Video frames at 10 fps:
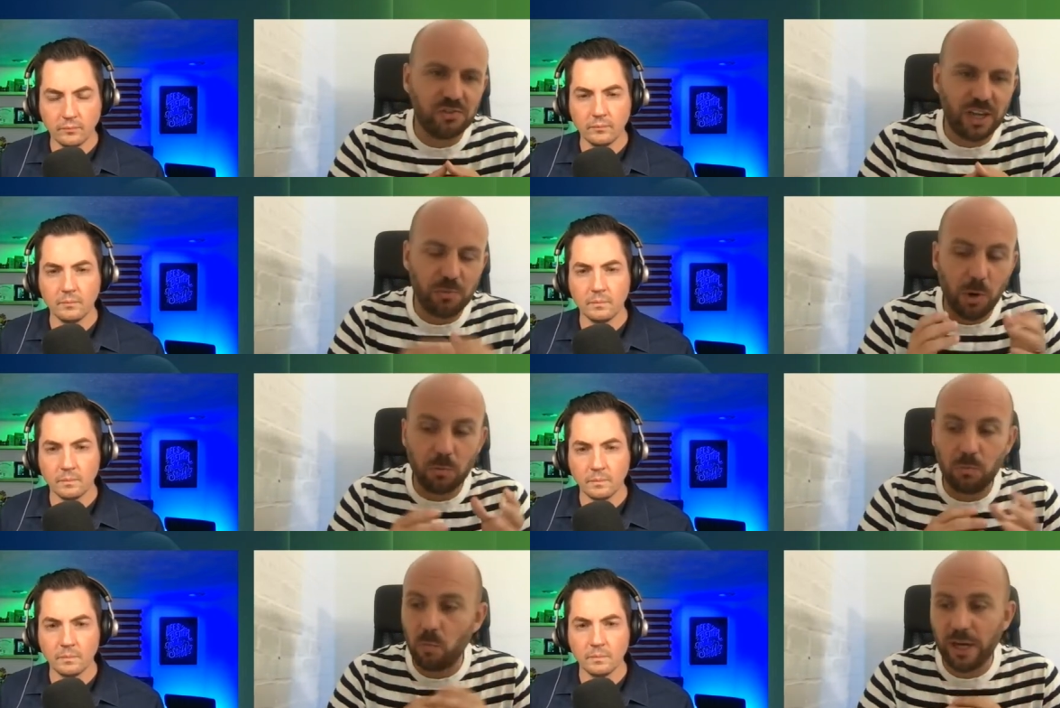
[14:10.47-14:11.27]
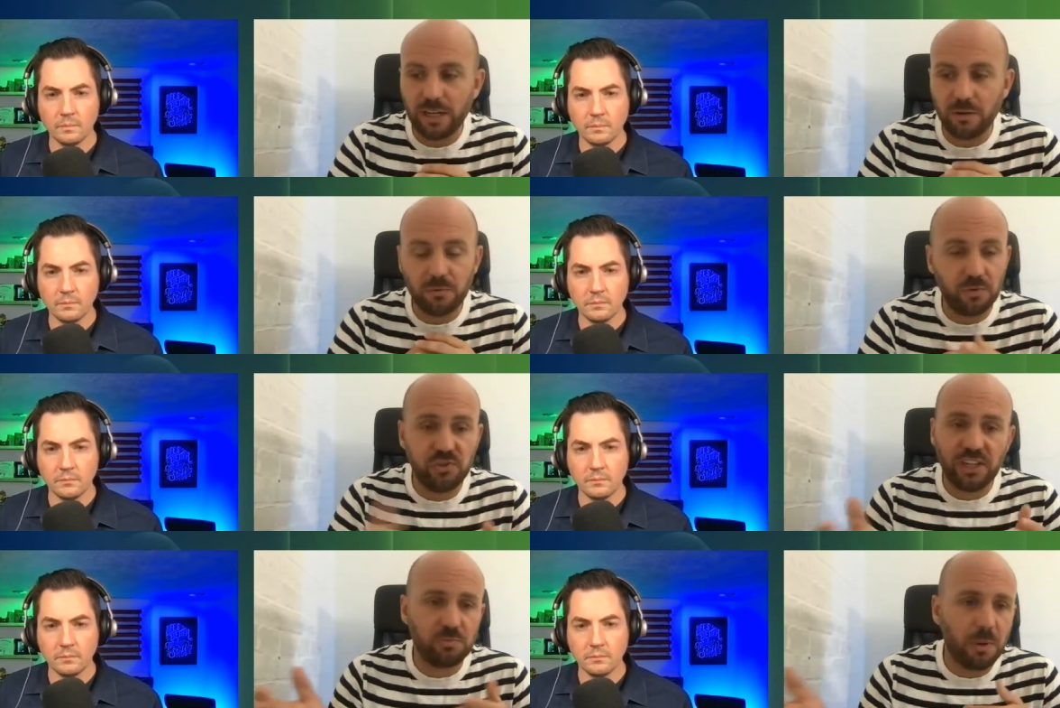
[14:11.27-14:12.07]
Speaker 1: to say, well, we're going to, for
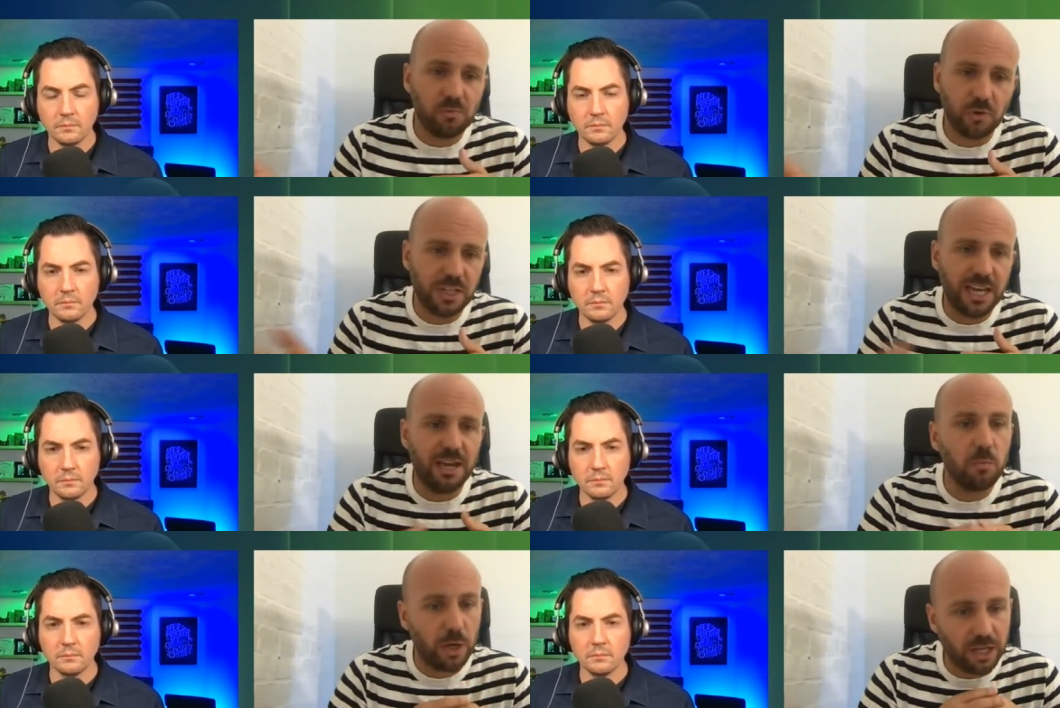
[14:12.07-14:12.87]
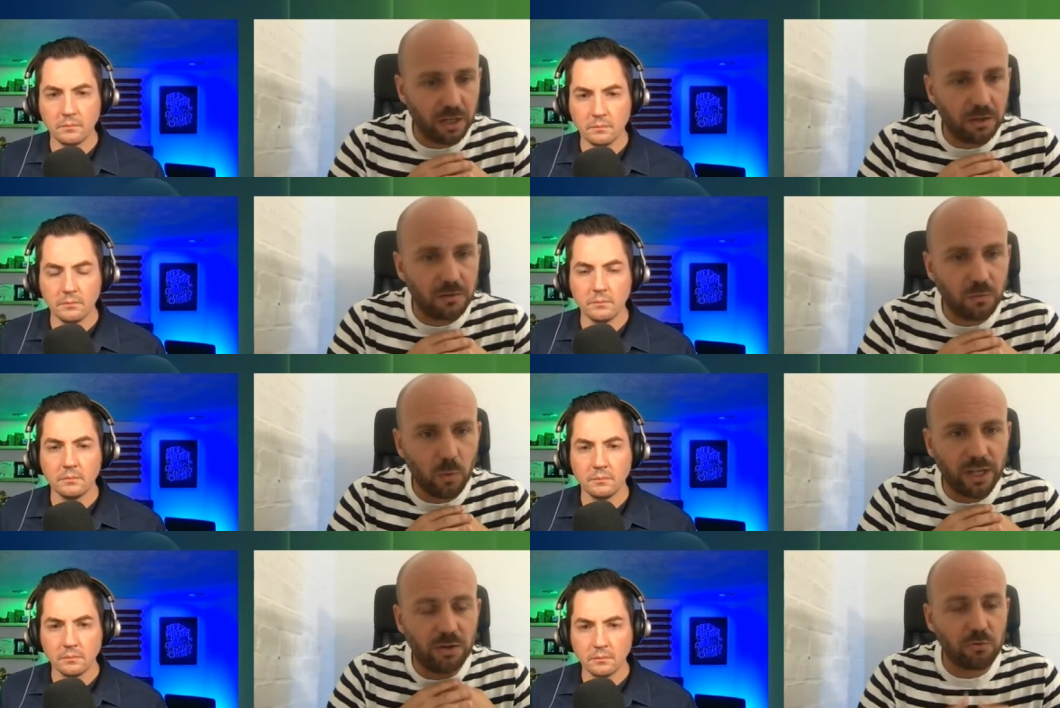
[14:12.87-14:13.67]
6 months or a year, we're going to
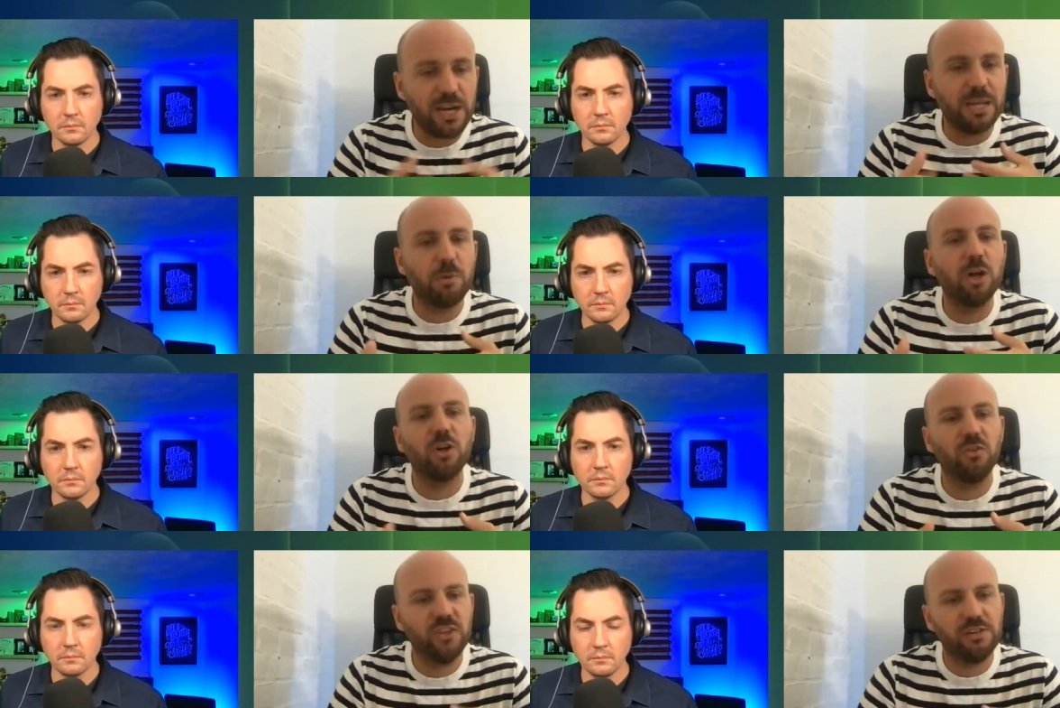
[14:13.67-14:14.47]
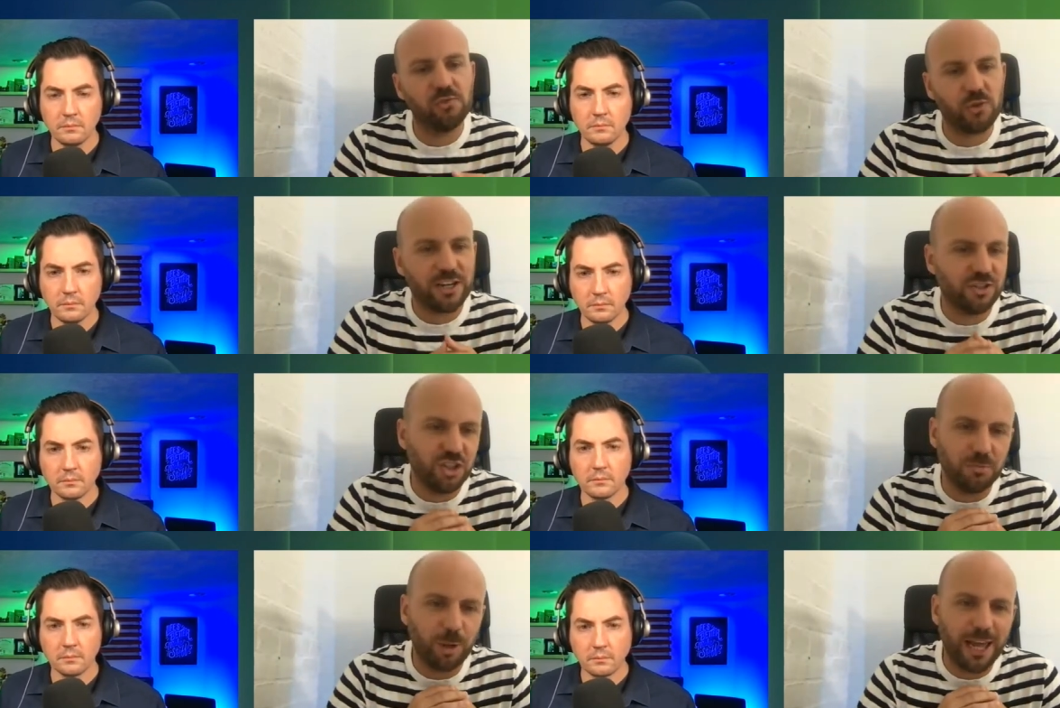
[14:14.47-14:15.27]
really put a content strategy in
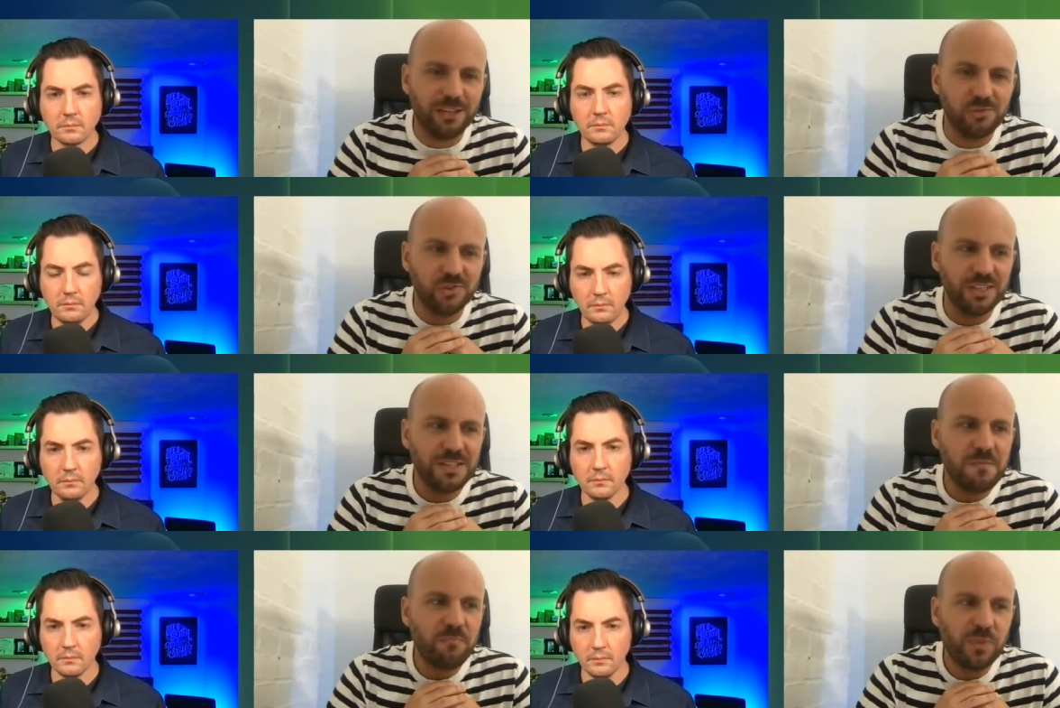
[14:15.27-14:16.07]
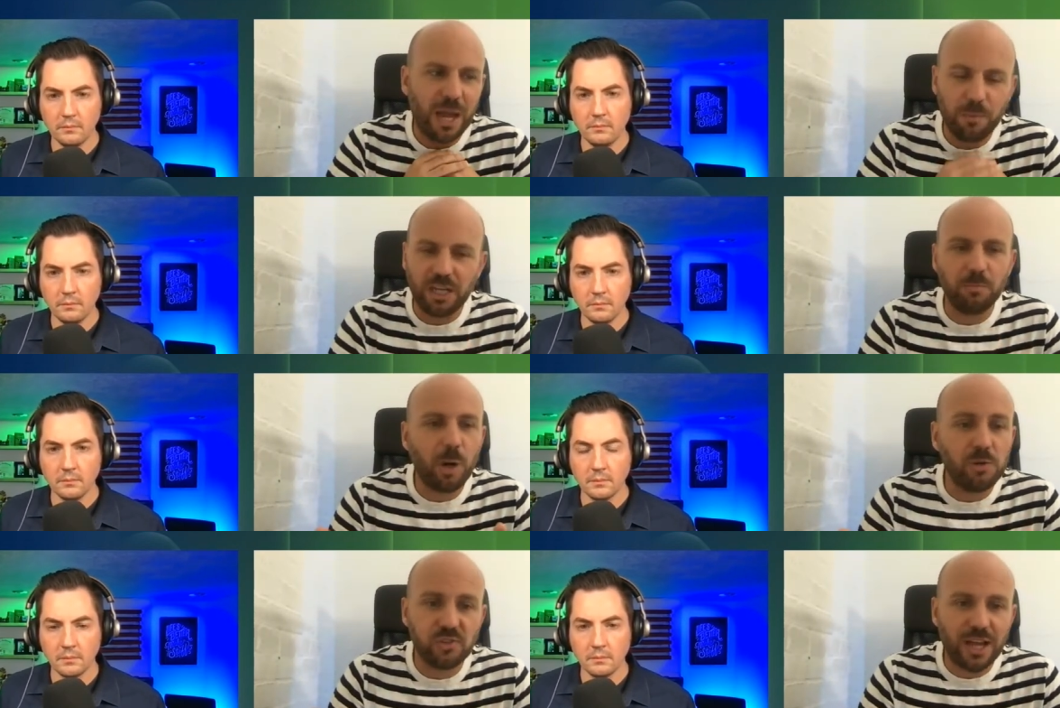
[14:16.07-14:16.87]
place, and we're going to
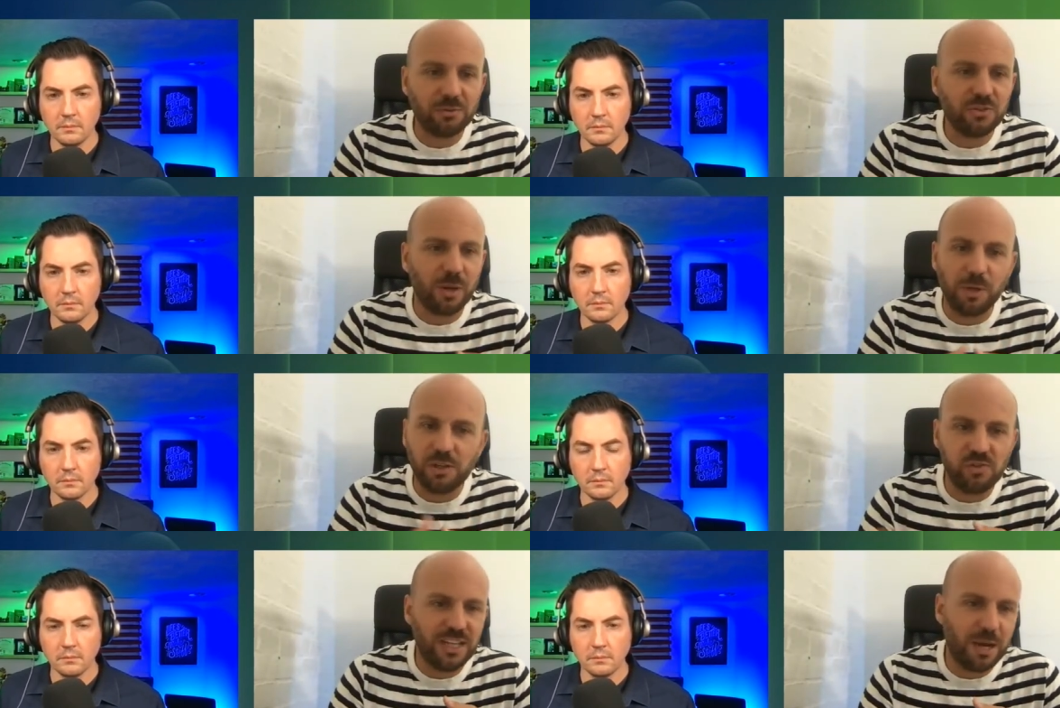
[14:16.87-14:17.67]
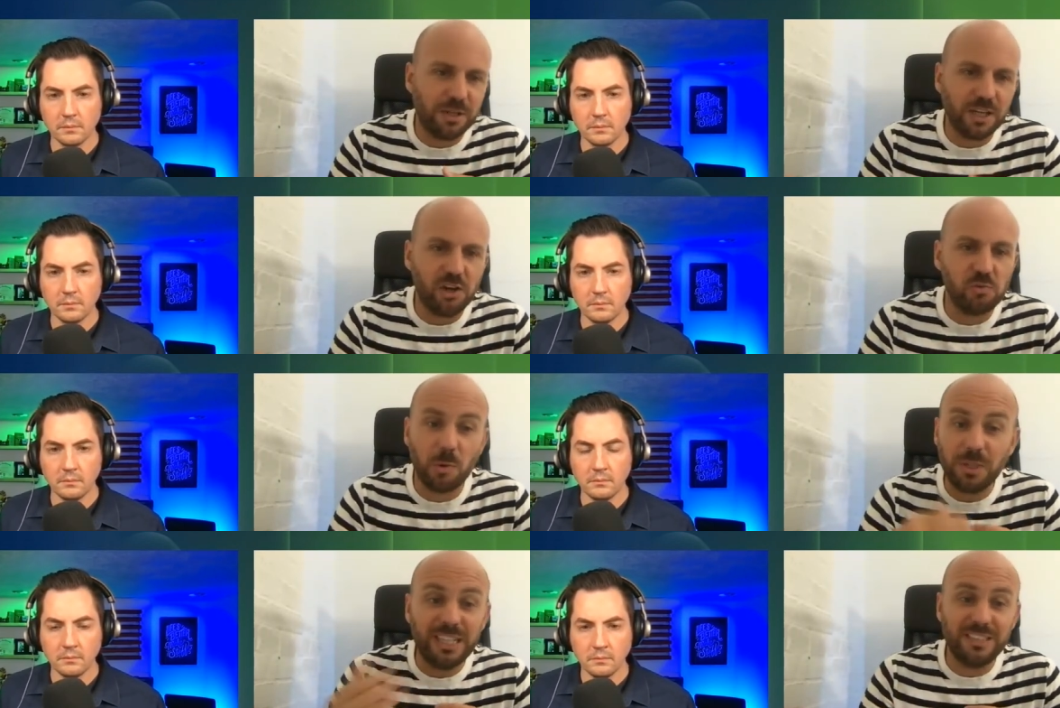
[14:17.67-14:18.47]
post out and we're going to see how it goes, but we
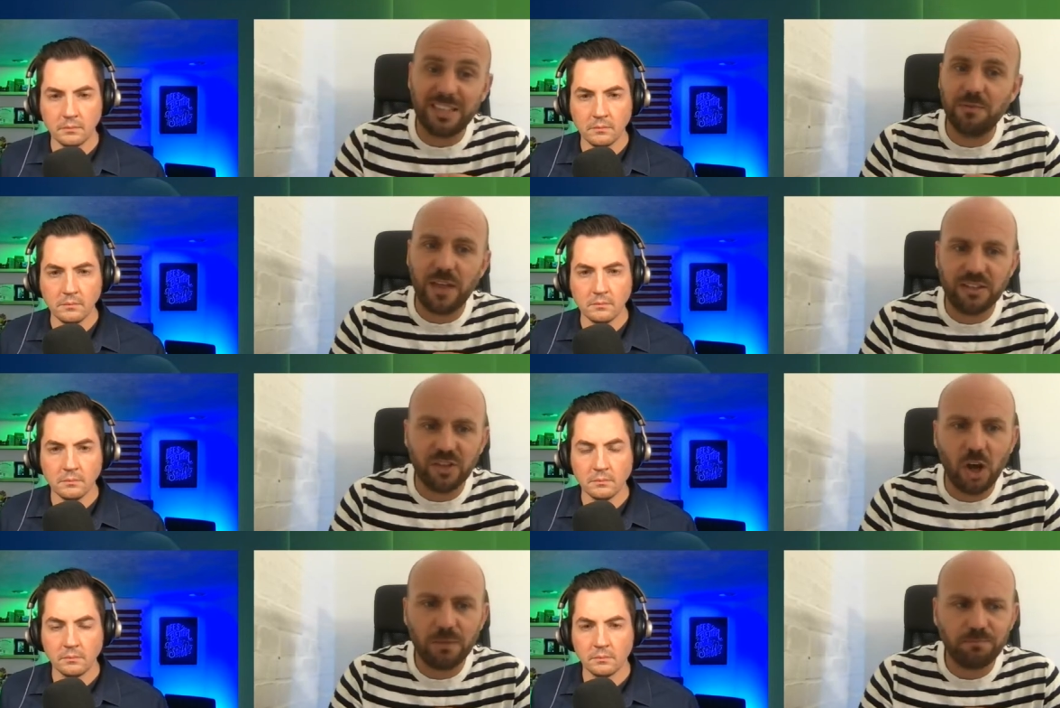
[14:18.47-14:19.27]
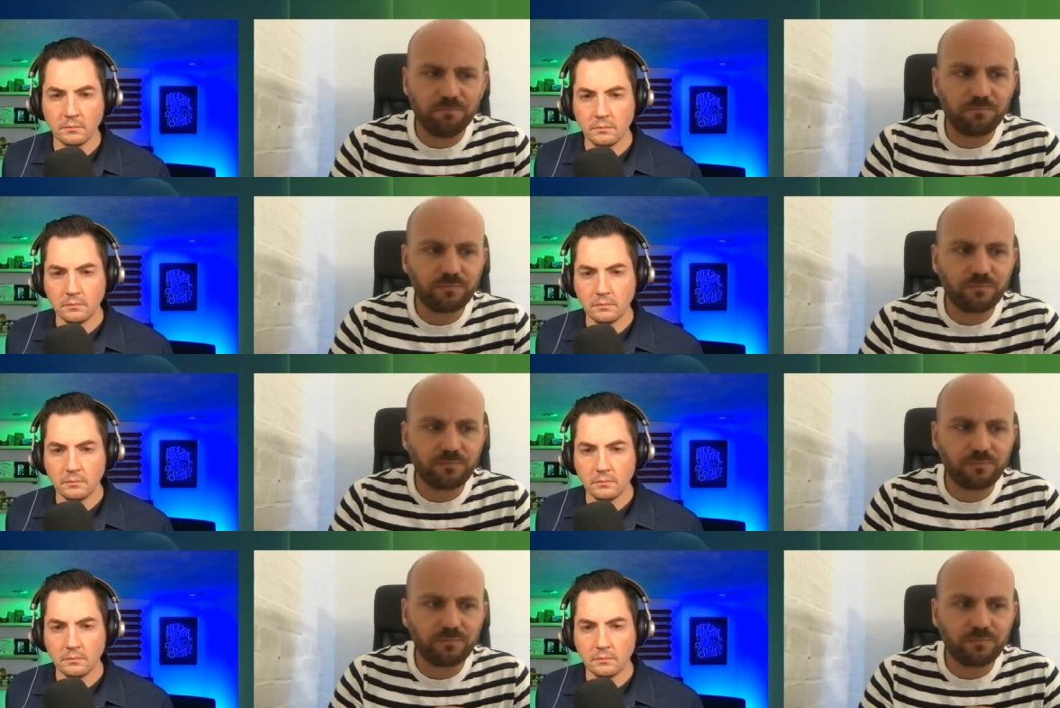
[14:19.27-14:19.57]
need to give that time.